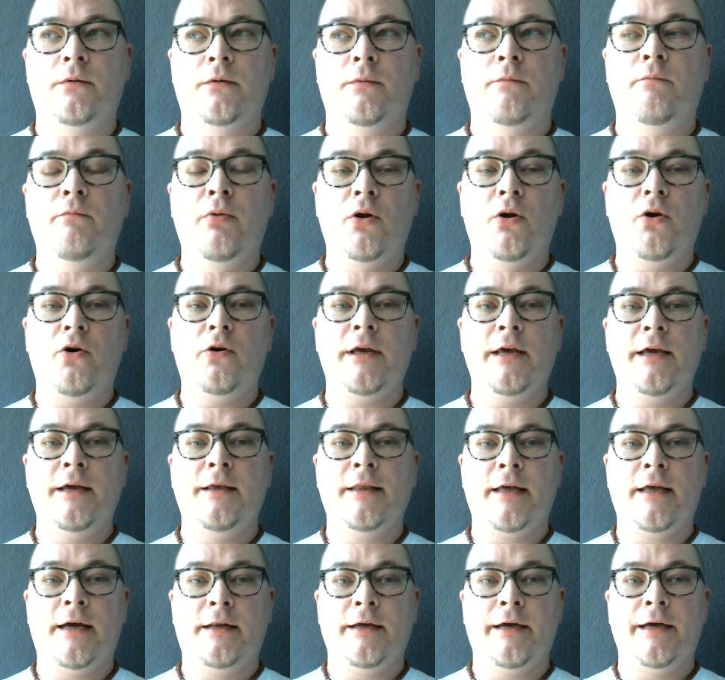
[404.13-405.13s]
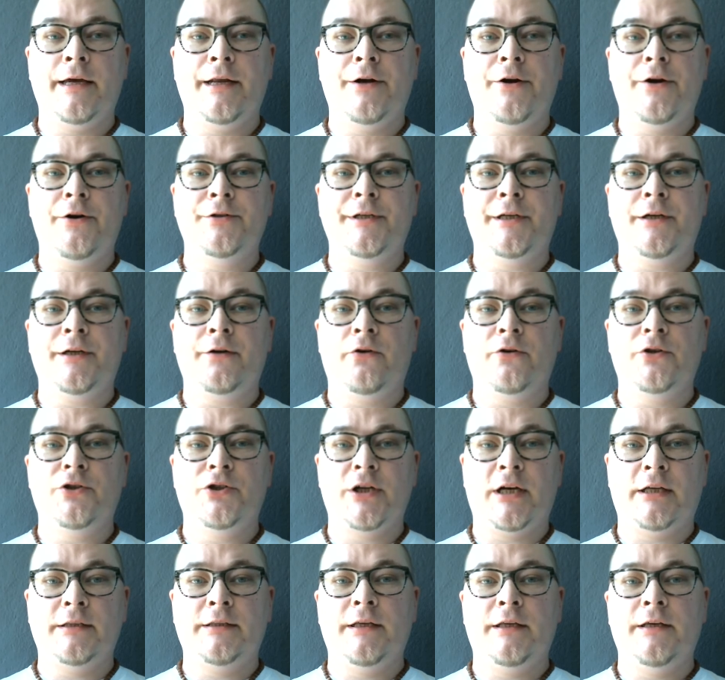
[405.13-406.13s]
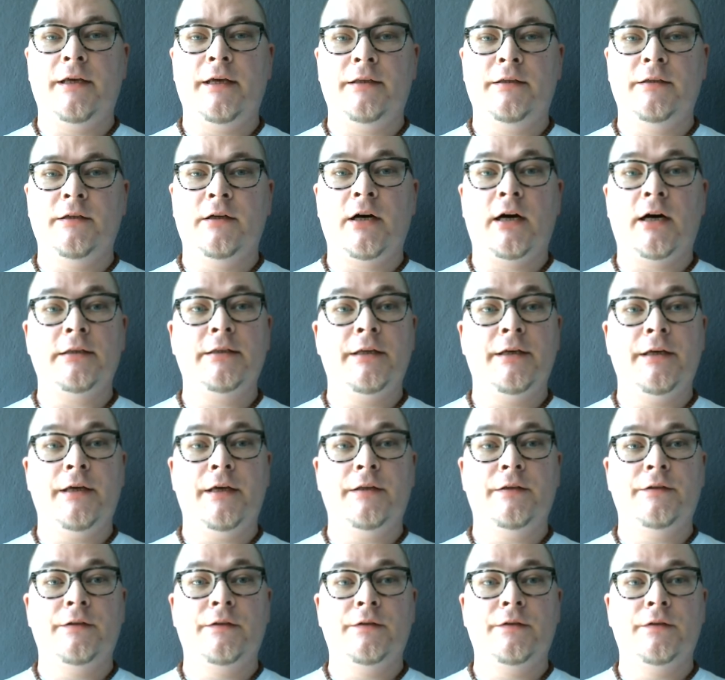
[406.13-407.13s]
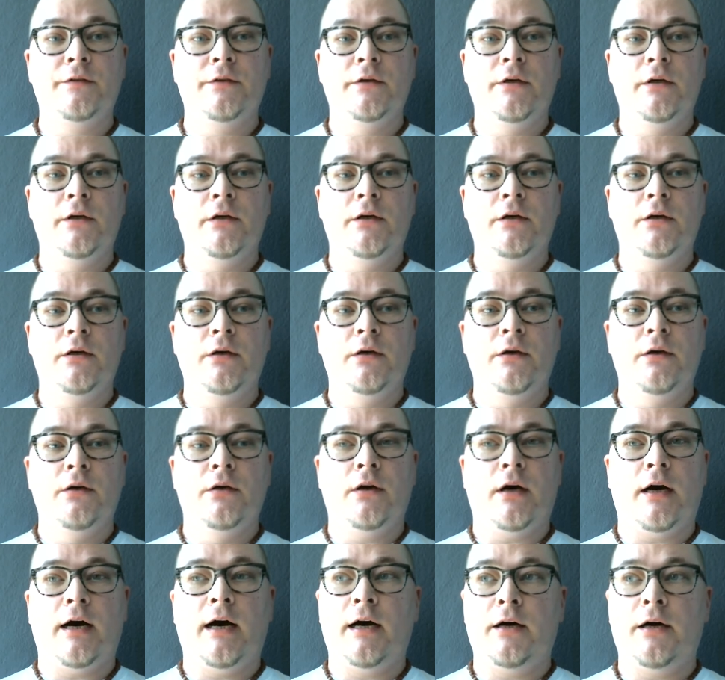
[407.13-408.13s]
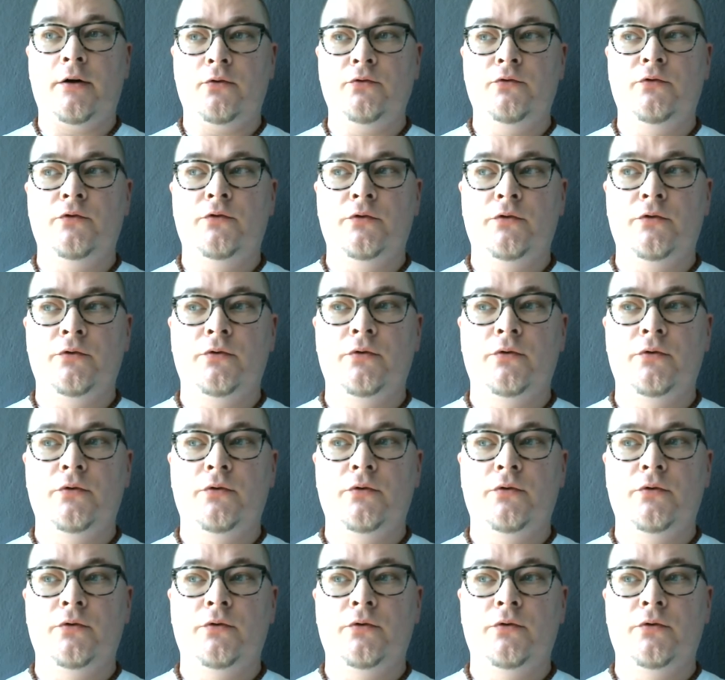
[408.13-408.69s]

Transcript: blocking that energy or shutting it, cutting it out,